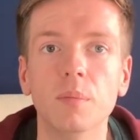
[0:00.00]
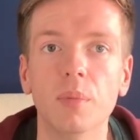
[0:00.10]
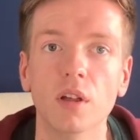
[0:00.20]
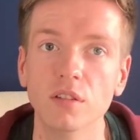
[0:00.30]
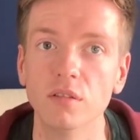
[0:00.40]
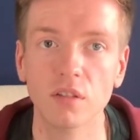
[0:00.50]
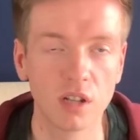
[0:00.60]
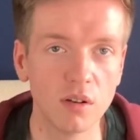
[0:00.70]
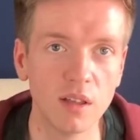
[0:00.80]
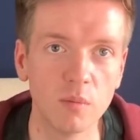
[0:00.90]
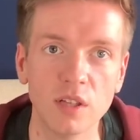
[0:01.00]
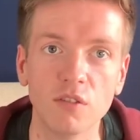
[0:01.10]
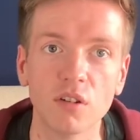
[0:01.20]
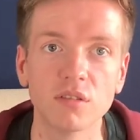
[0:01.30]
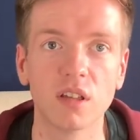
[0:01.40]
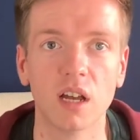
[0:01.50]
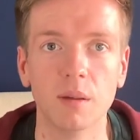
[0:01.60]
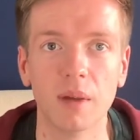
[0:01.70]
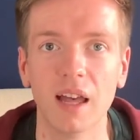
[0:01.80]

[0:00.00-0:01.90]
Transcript: But slowly, when you've got the time,